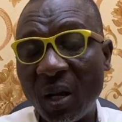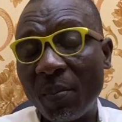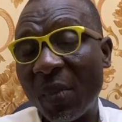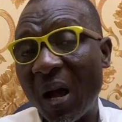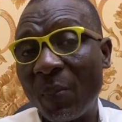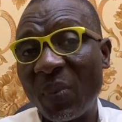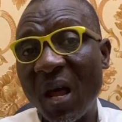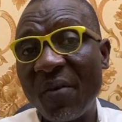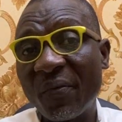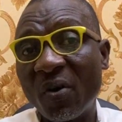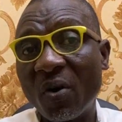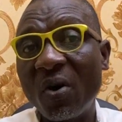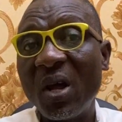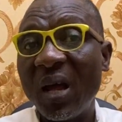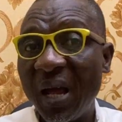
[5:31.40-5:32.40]
apply
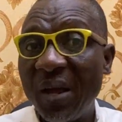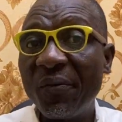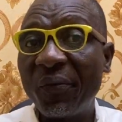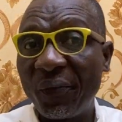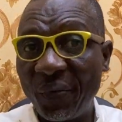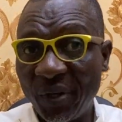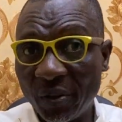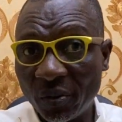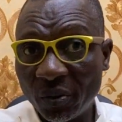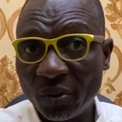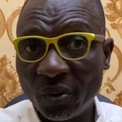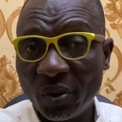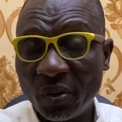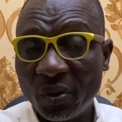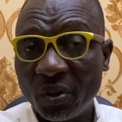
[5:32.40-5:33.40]
for MPhil
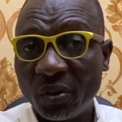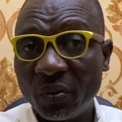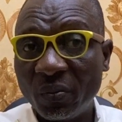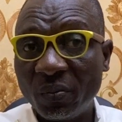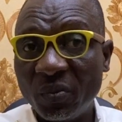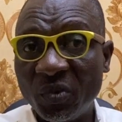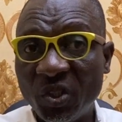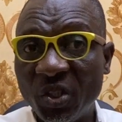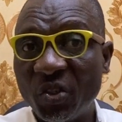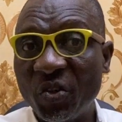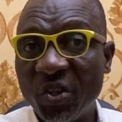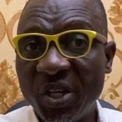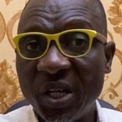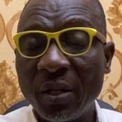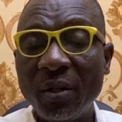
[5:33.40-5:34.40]

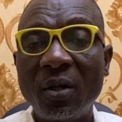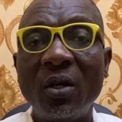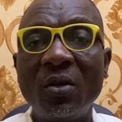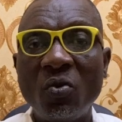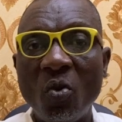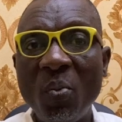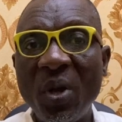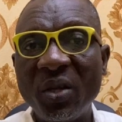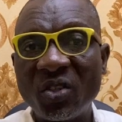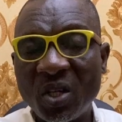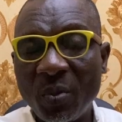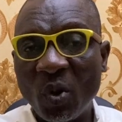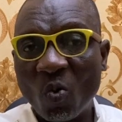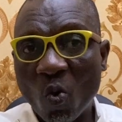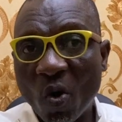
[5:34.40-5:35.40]
degree, you may still
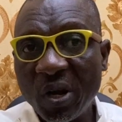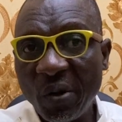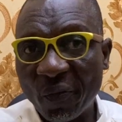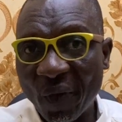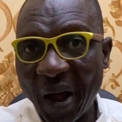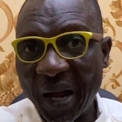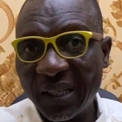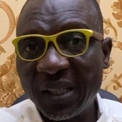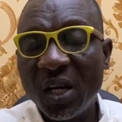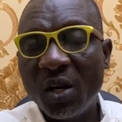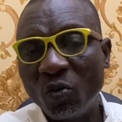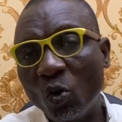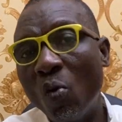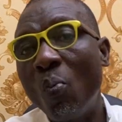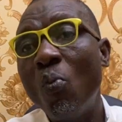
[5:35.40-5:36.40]
be qualified
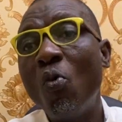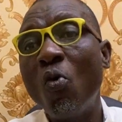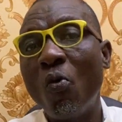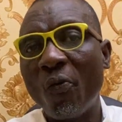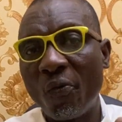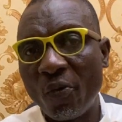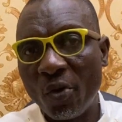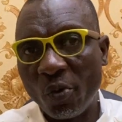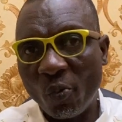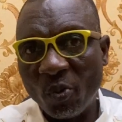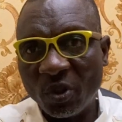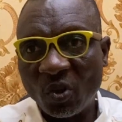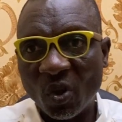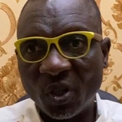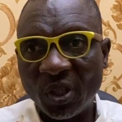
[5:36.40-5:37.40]
to move
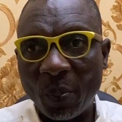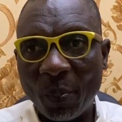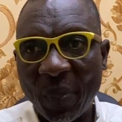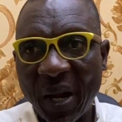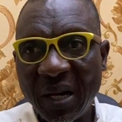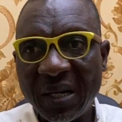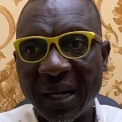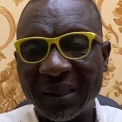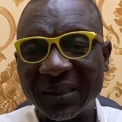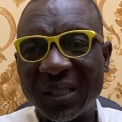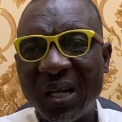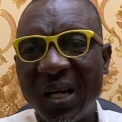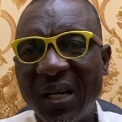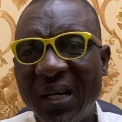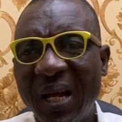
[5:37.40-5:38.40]
with your dependent.
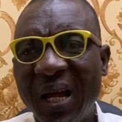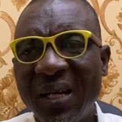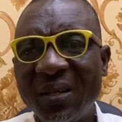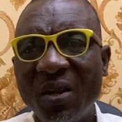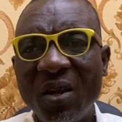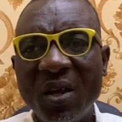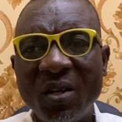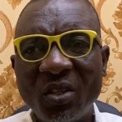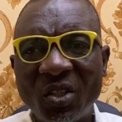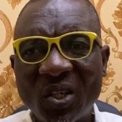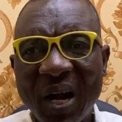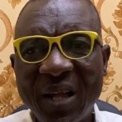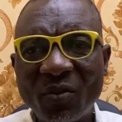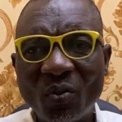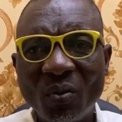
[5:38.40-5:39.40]
Then
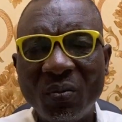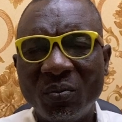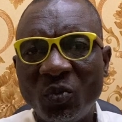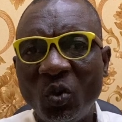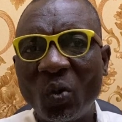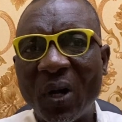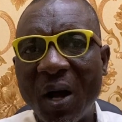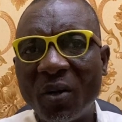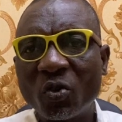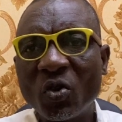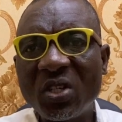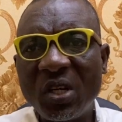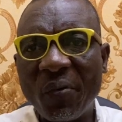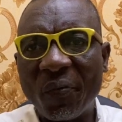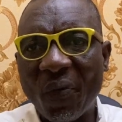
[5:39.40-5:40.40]
you can also
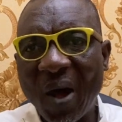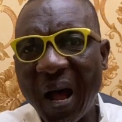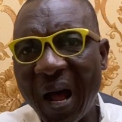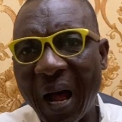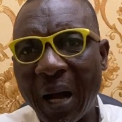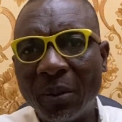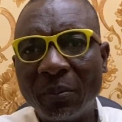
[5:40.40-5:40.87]
defer.